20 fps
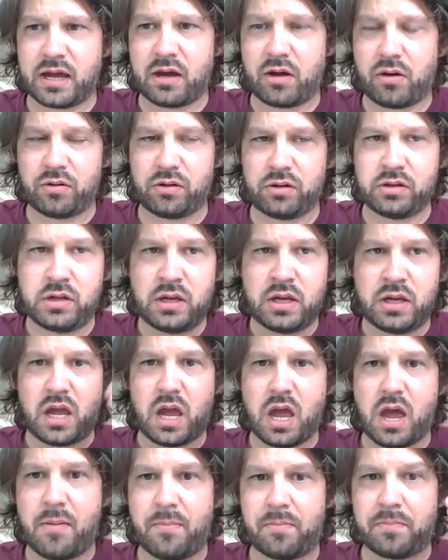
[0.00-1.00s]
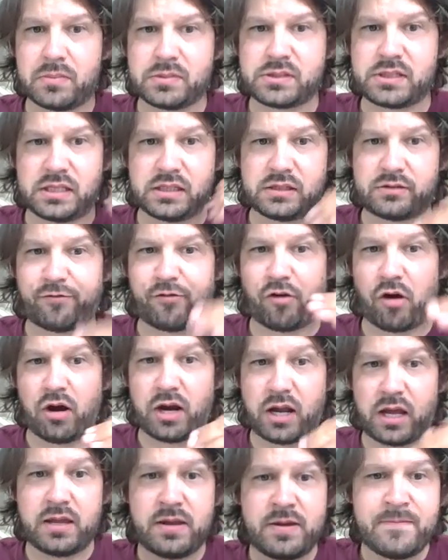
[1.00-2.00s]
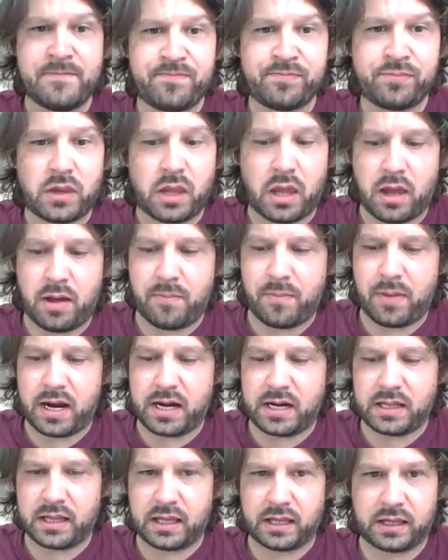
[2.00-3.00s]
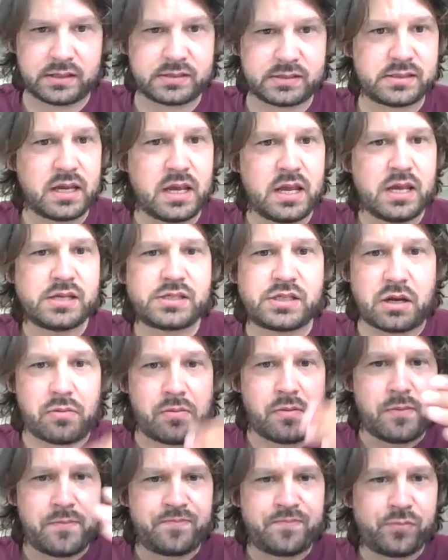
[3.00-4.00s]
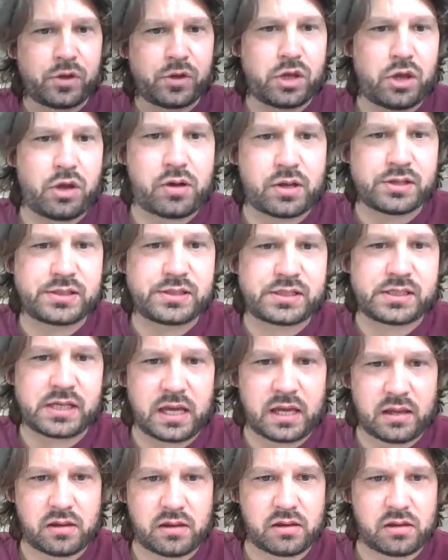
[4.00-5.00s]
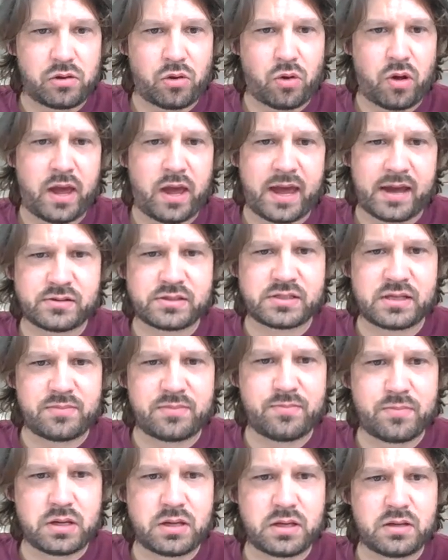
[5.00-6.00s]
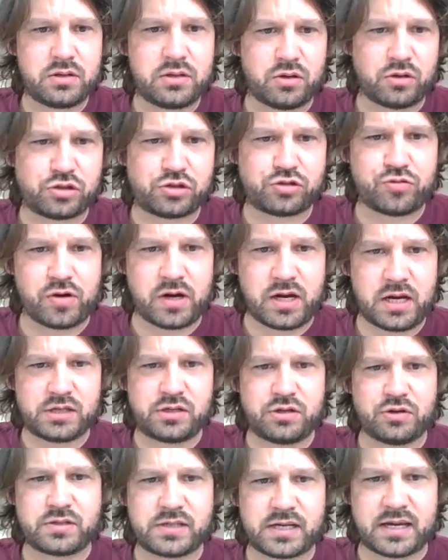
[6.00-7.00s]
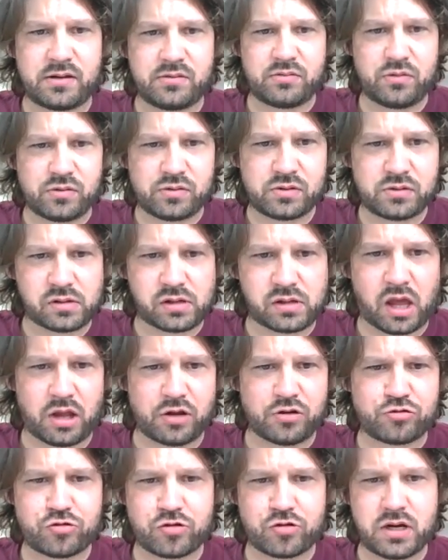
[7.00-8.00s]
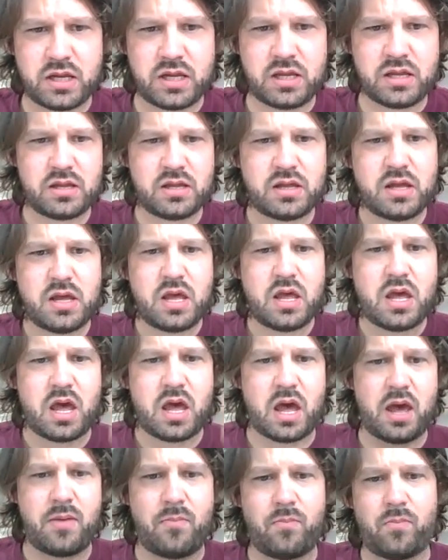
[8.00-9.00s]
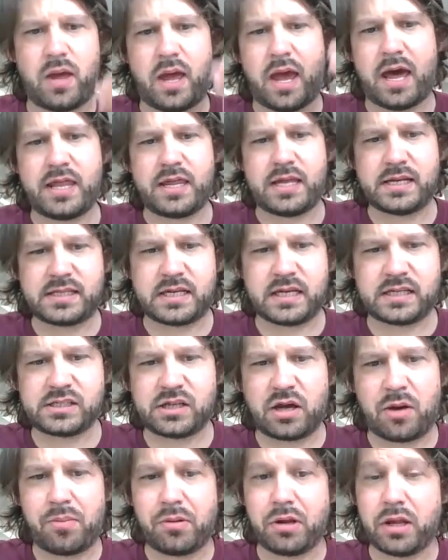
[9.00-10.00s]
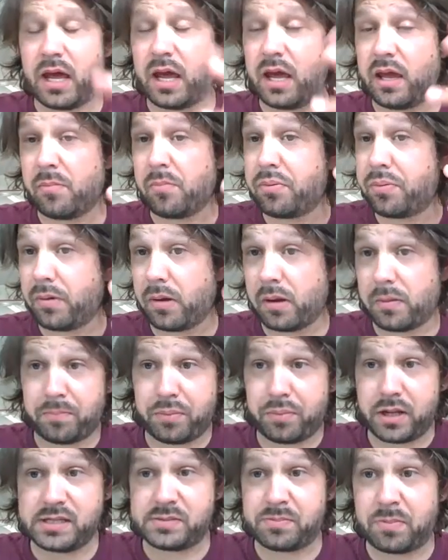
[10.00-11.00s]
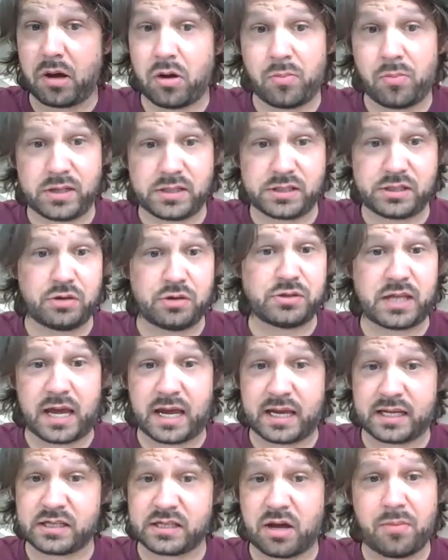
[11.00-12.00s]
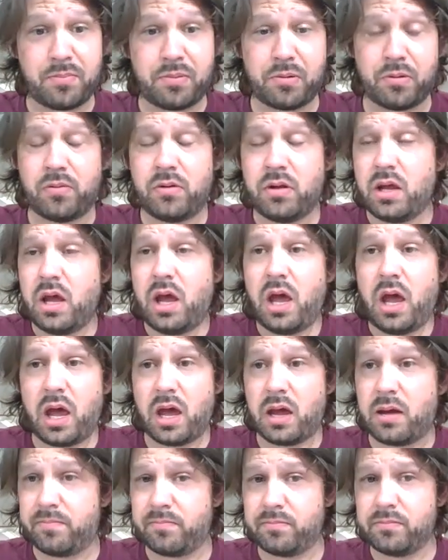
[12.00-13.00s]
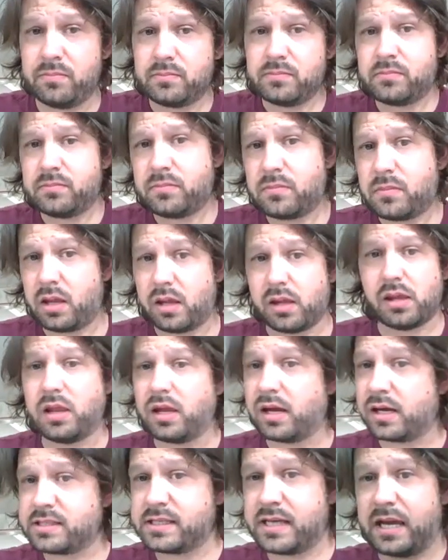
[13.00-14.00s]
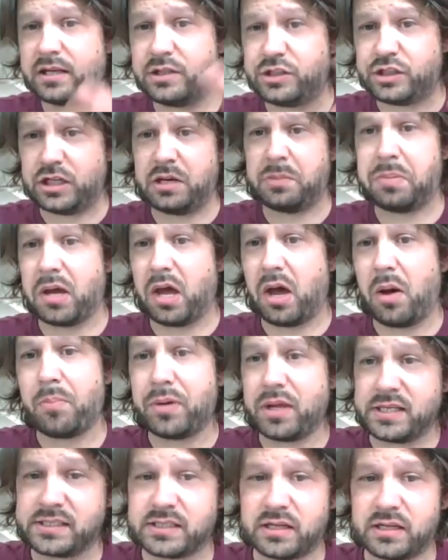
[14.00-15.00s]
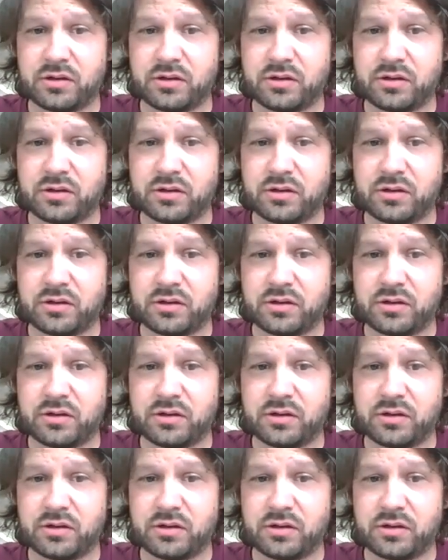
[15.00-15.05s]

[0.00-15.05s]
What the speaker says: that on since Friday, any links. So you can see your house number, your street, your town, your country, and there's an example there. Well, please by all means use that example. Like I say, GDPR, please